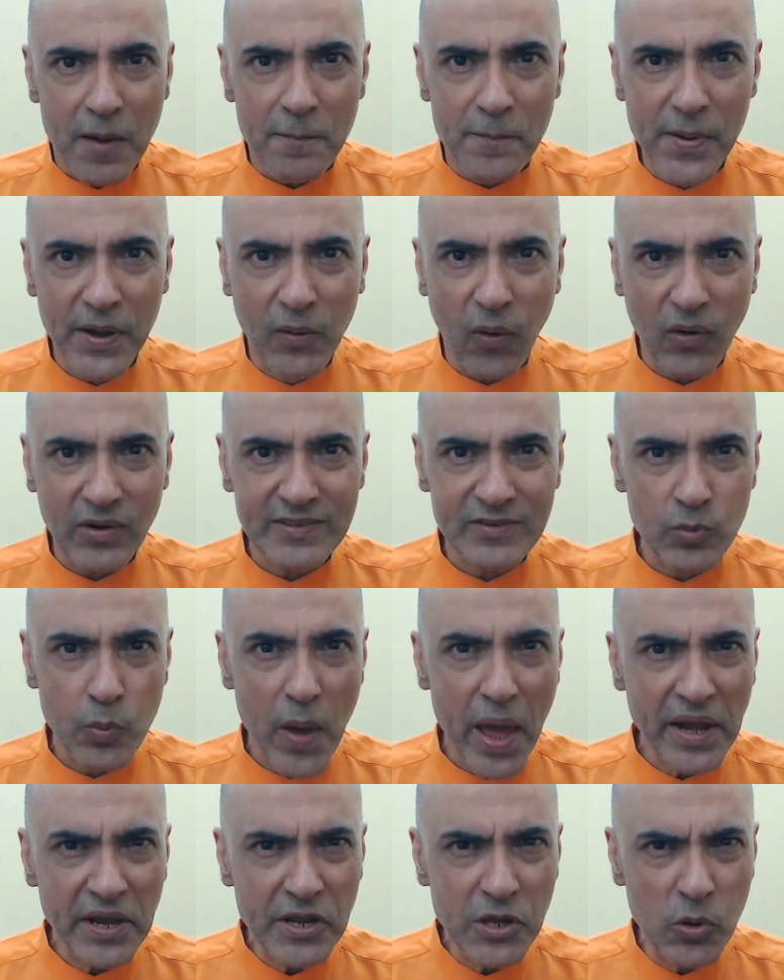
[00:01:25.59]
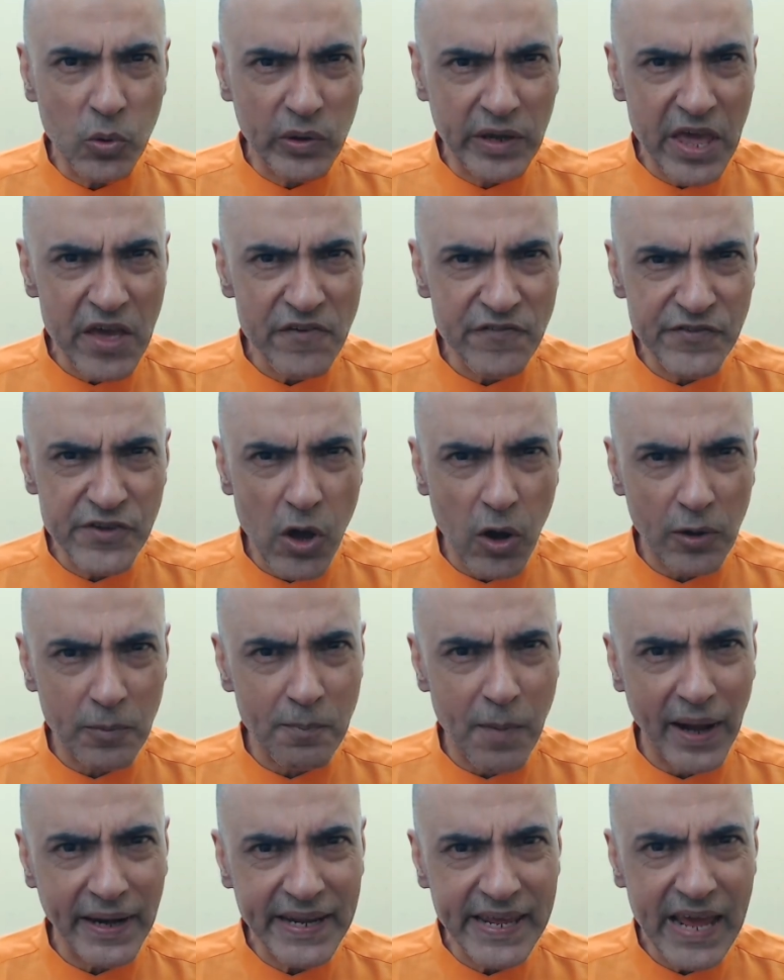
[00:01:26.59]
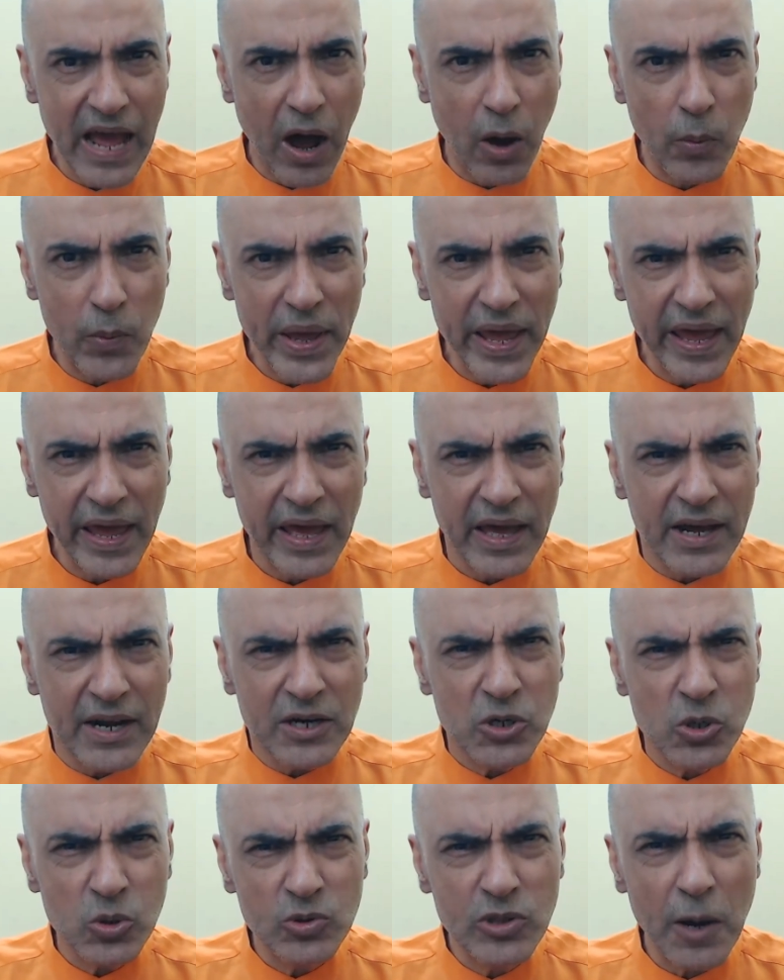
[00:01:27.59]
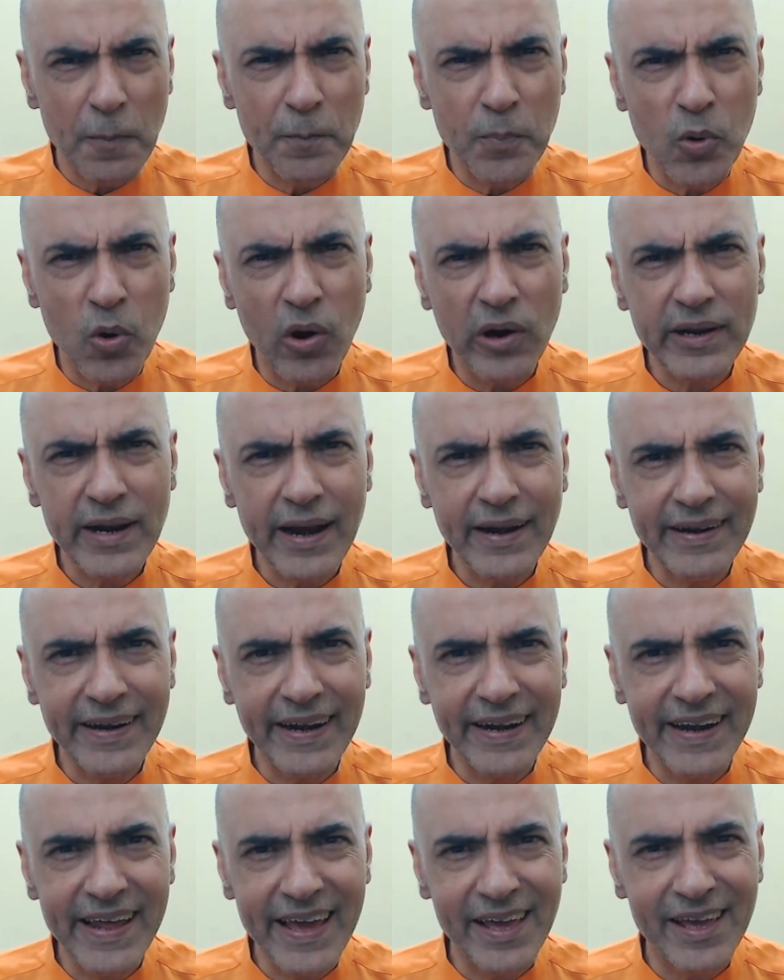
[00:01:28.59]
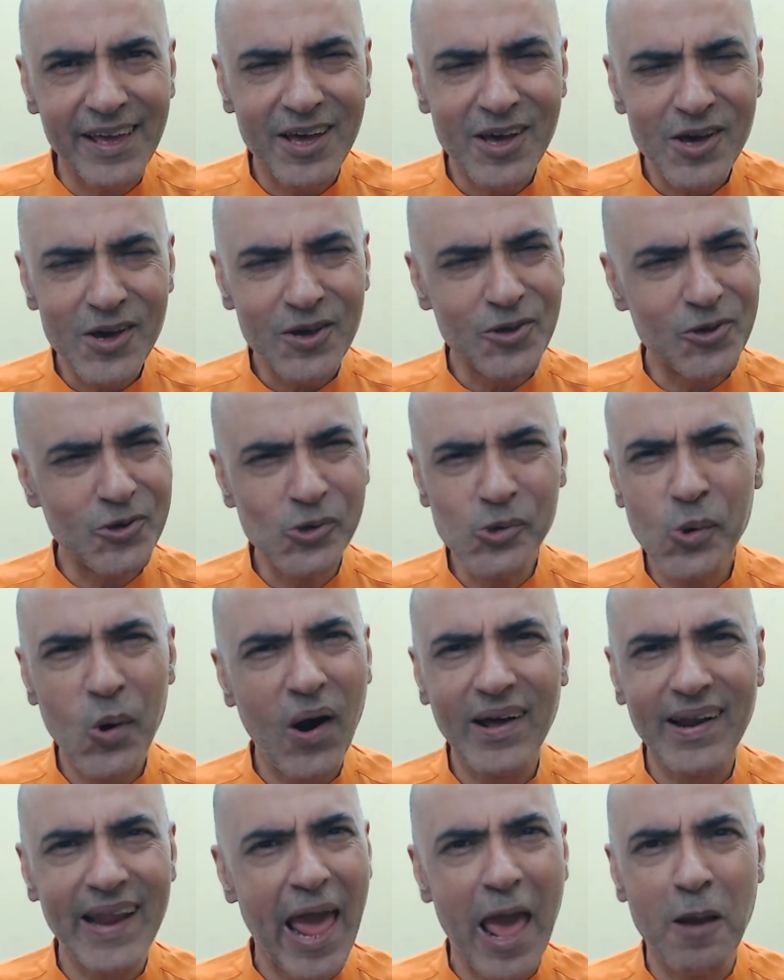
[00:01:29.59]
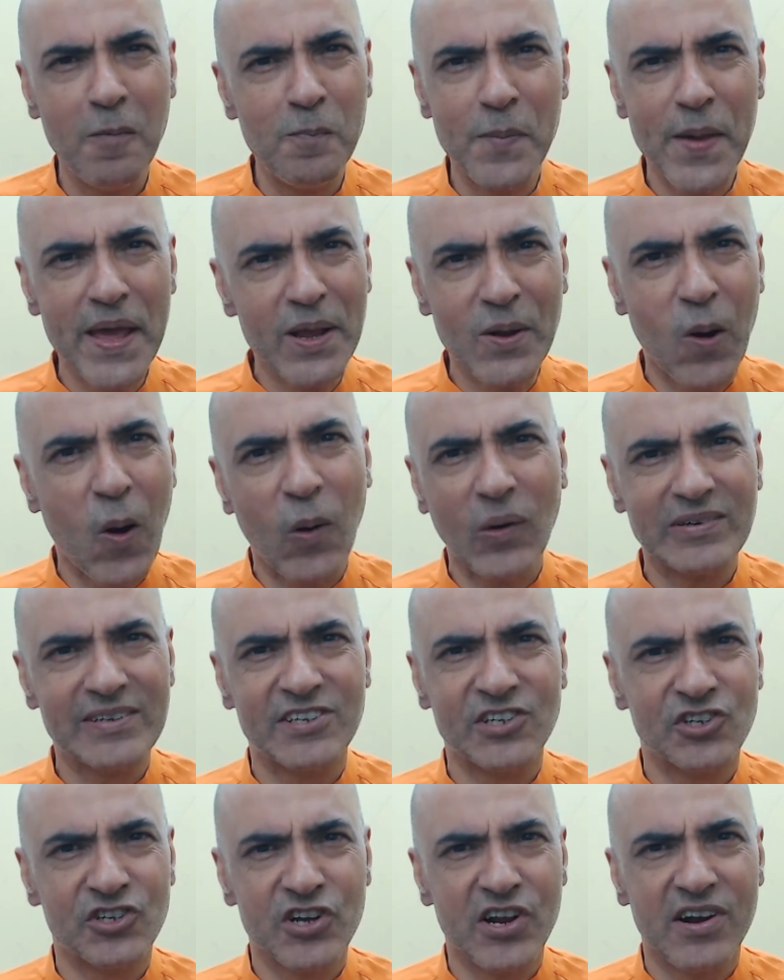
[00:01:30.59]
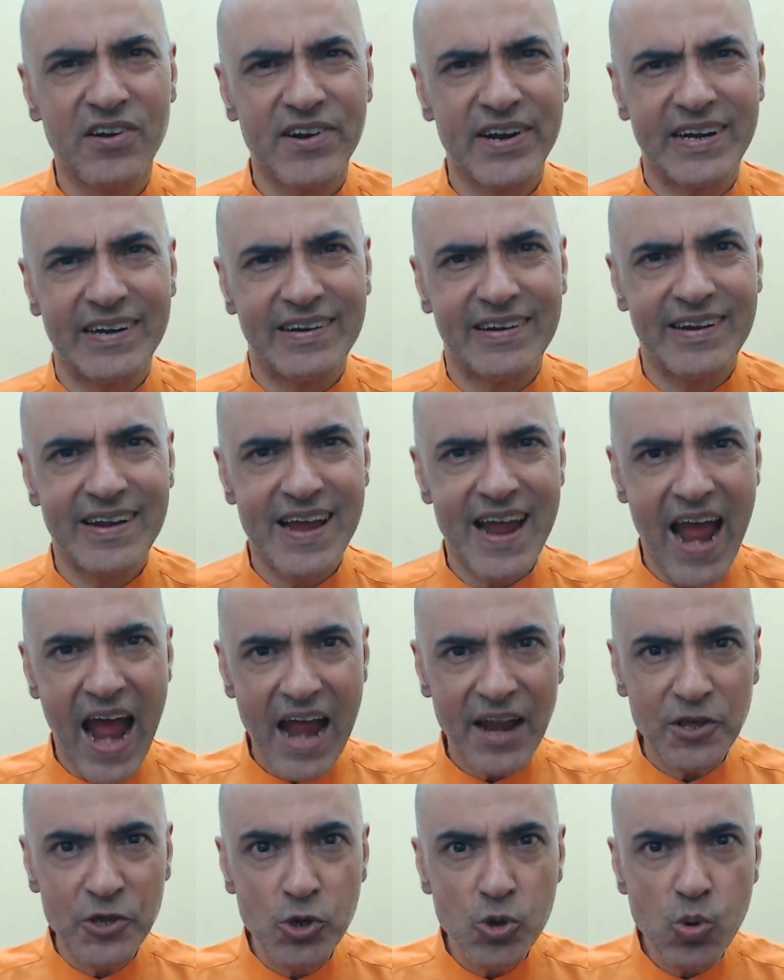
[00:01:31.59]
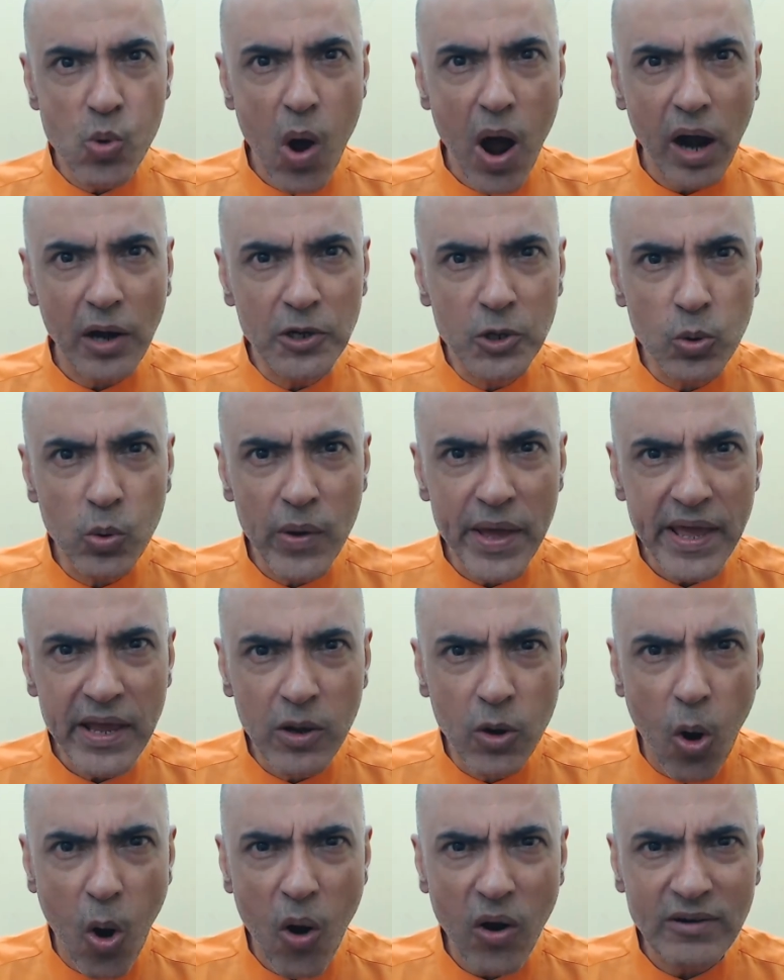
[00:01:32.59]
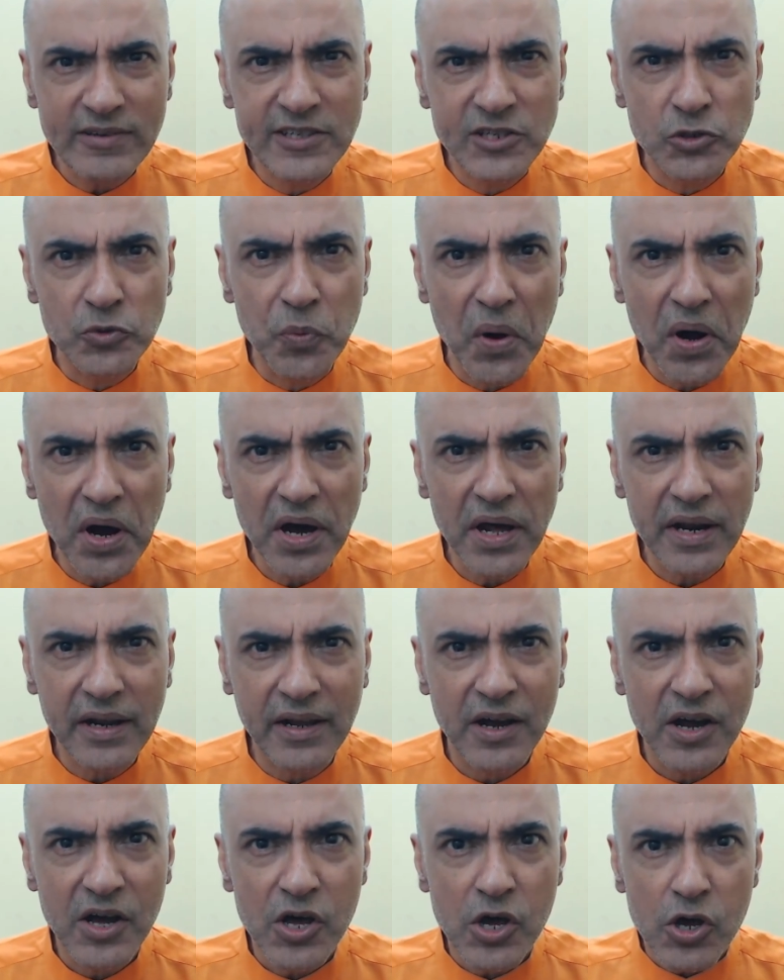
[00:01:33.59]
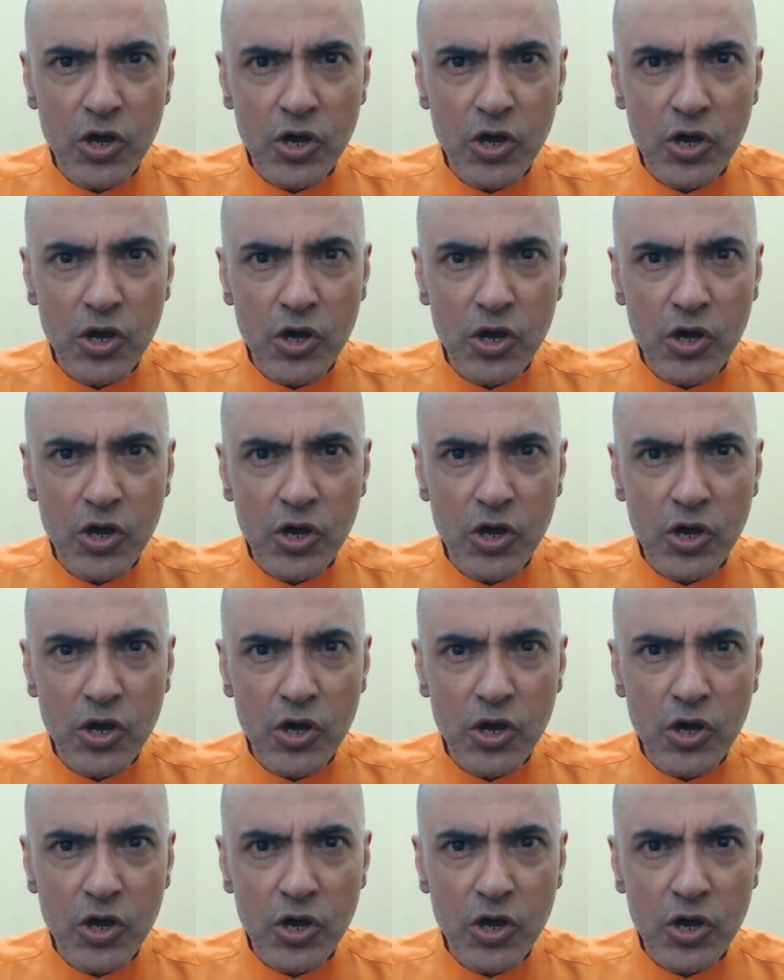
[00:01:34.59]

Because when you give your money away to the poor and needy, you are helping God's children. You are doing God's work.